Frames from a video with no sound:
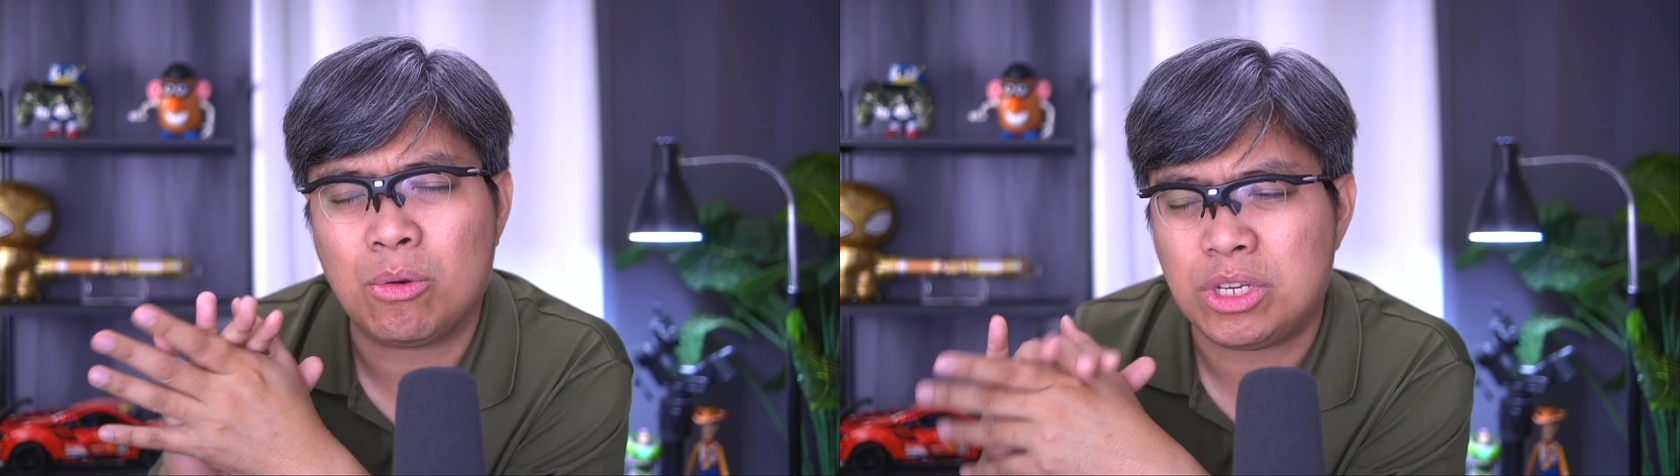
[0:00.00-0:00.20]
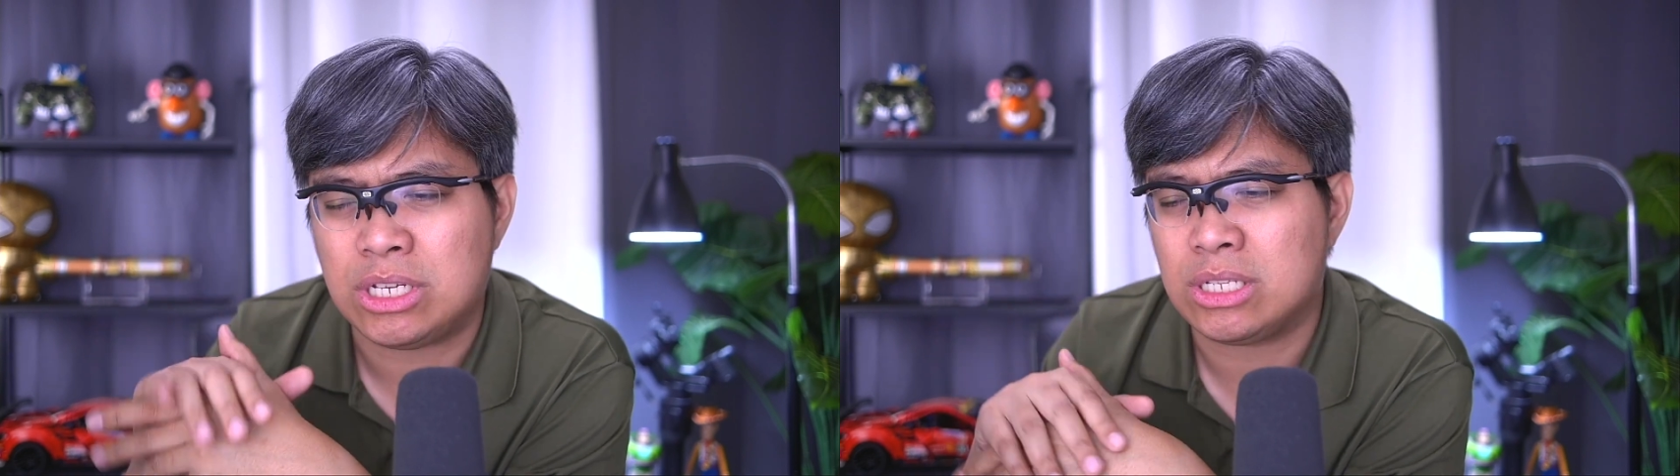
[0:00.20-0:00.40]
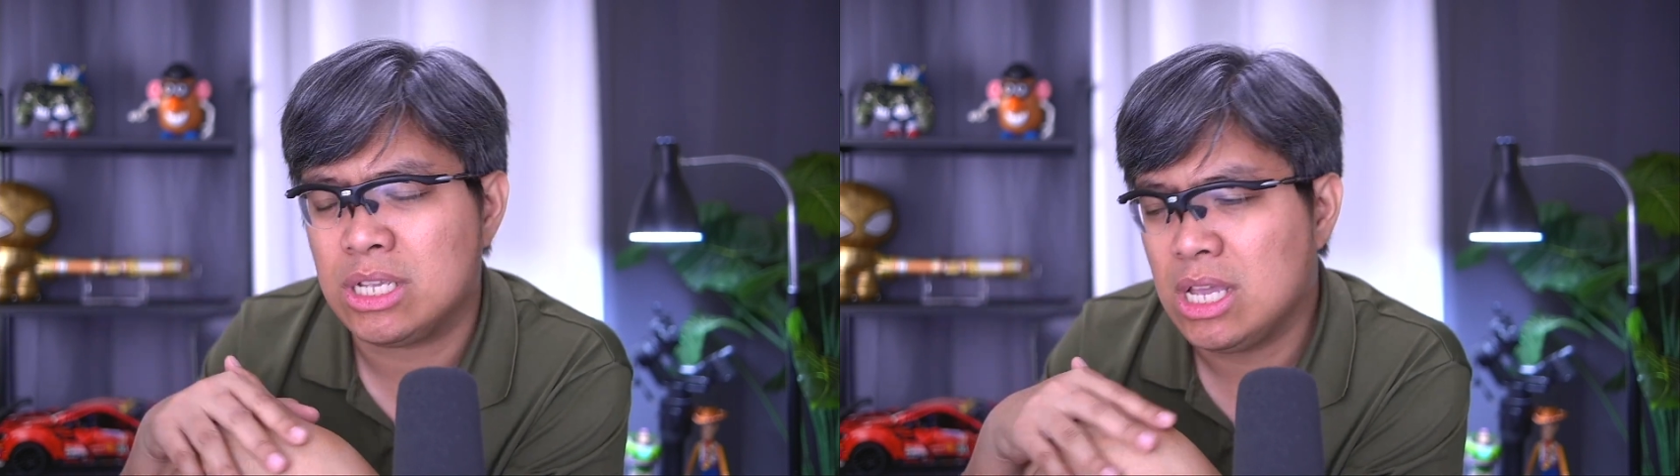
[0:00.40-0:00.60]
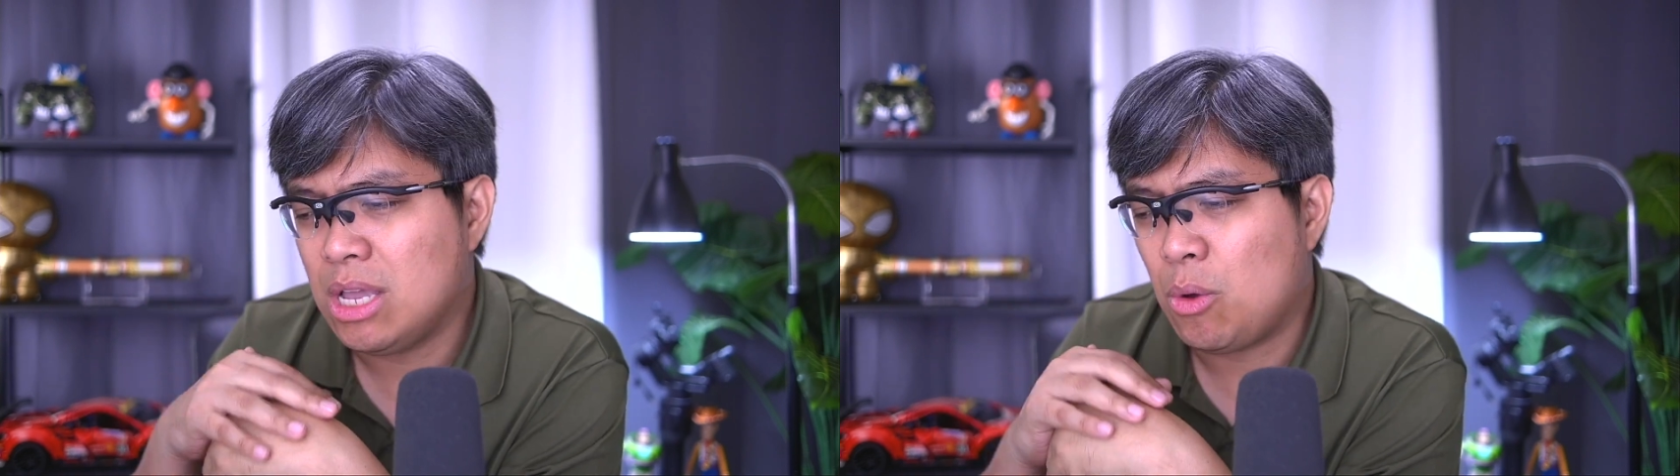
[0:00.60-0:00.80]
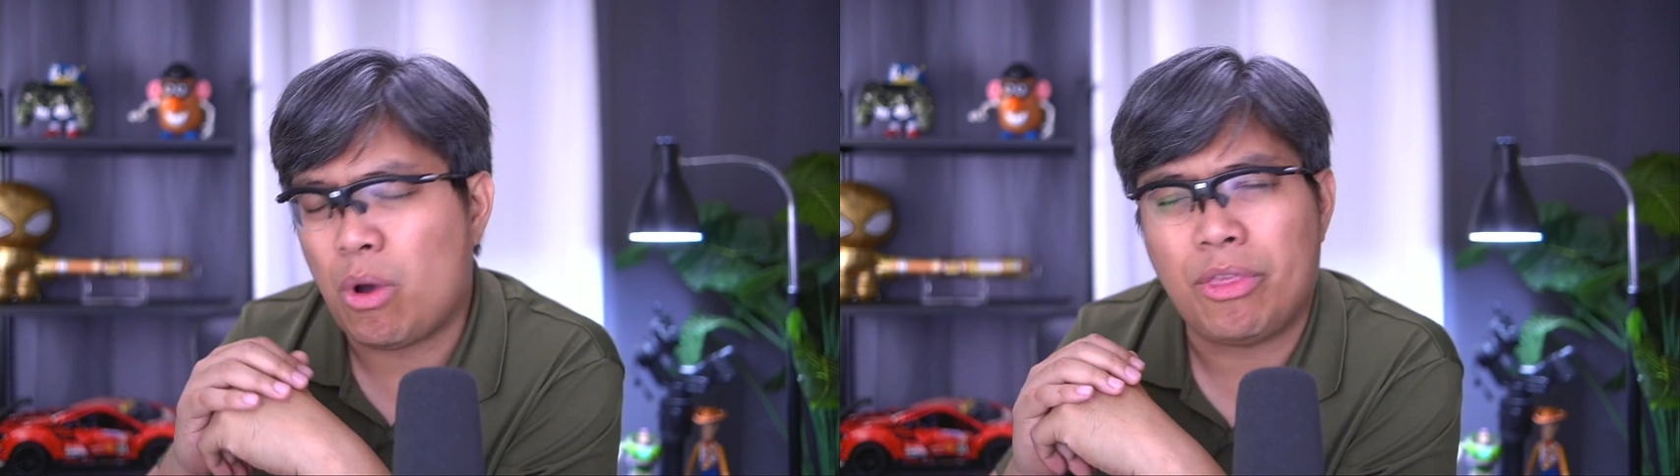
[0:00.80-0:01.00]
which is
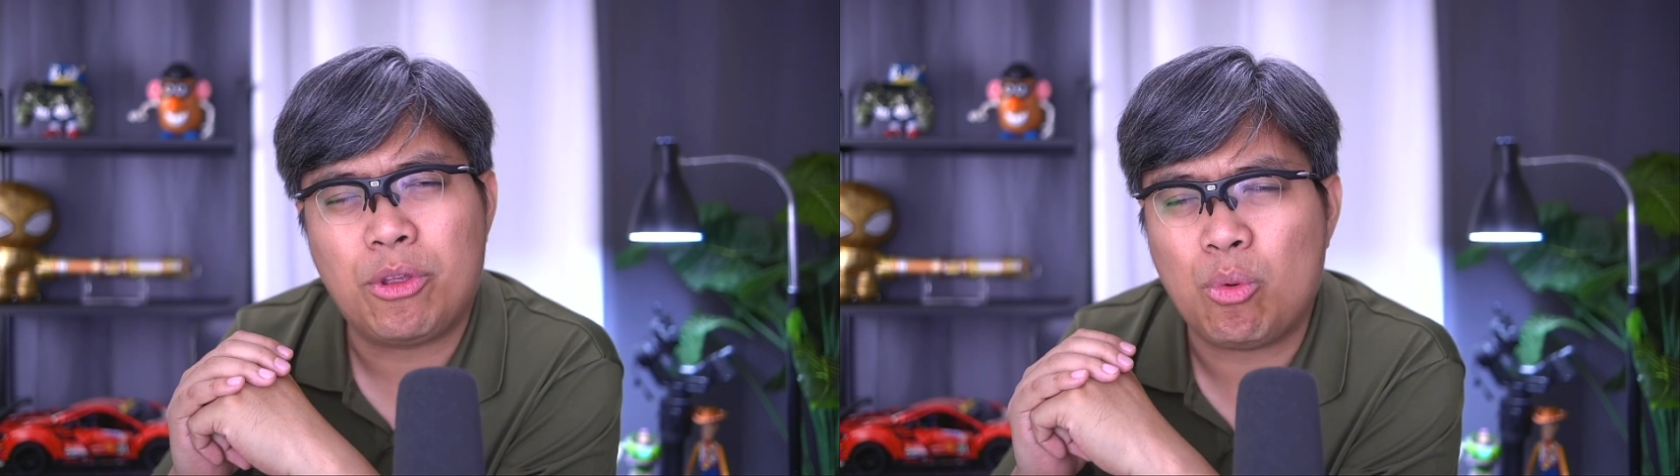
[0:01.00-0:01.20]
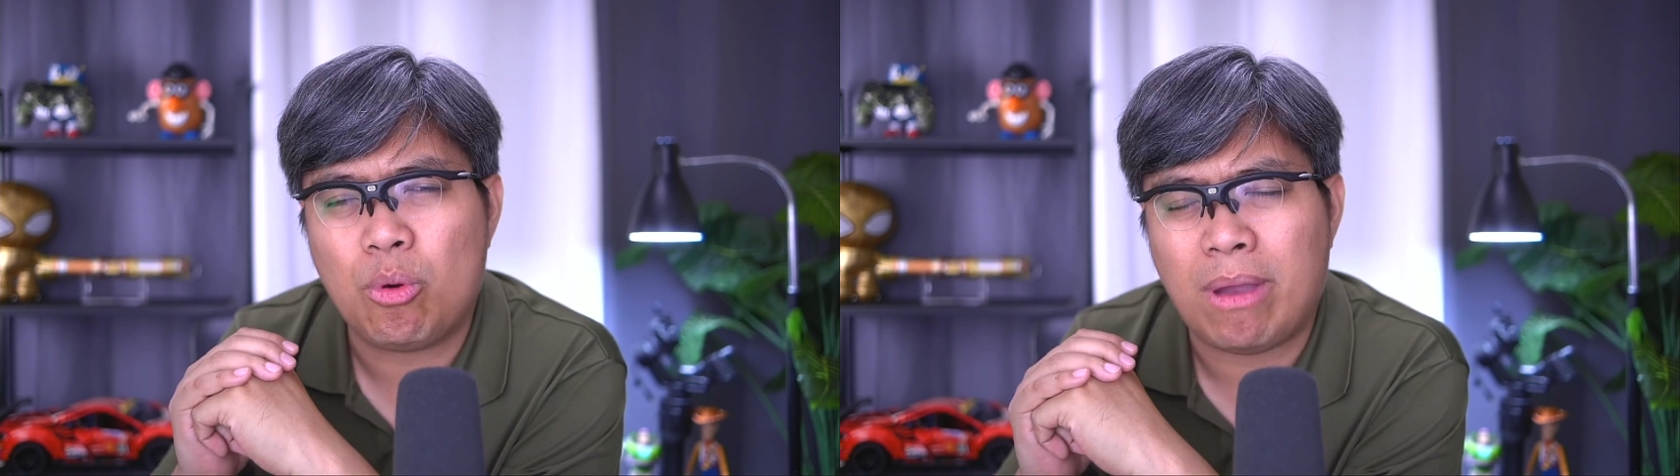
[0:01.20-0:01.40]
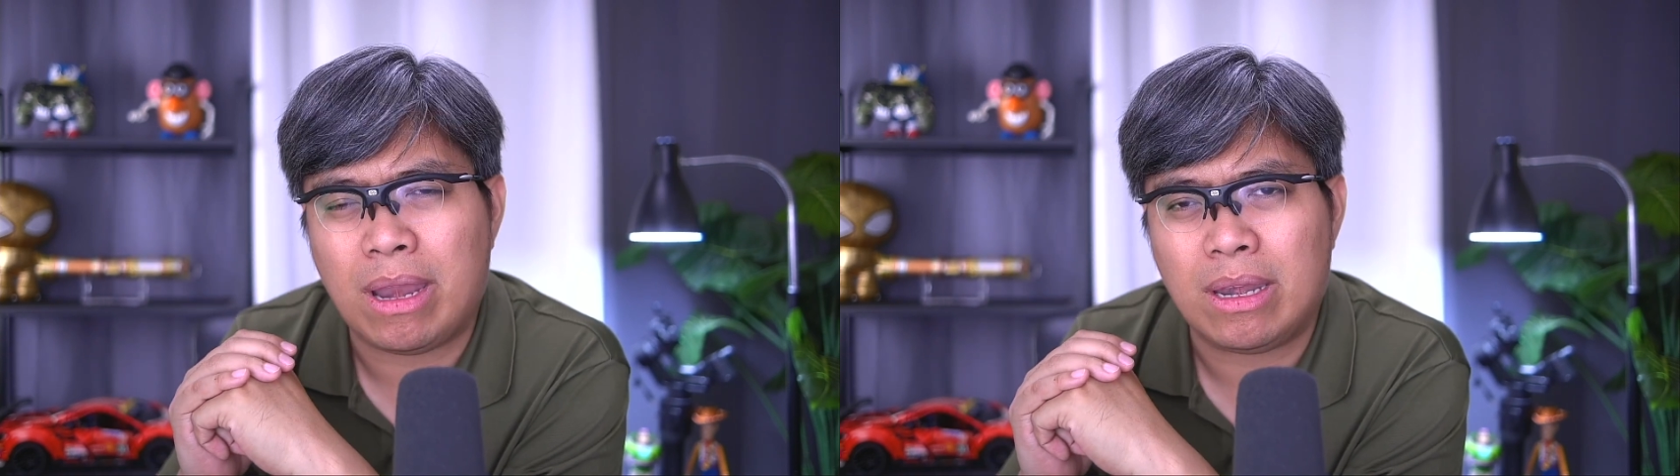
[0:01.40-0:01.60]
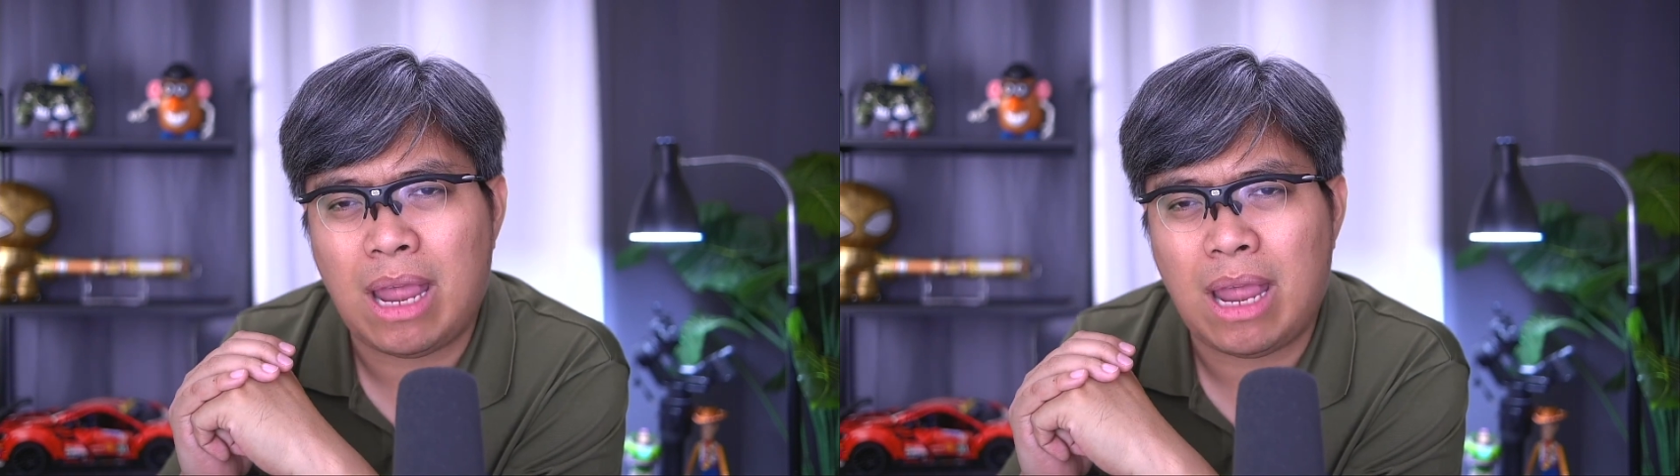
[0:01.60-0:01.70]
Wonder Woman.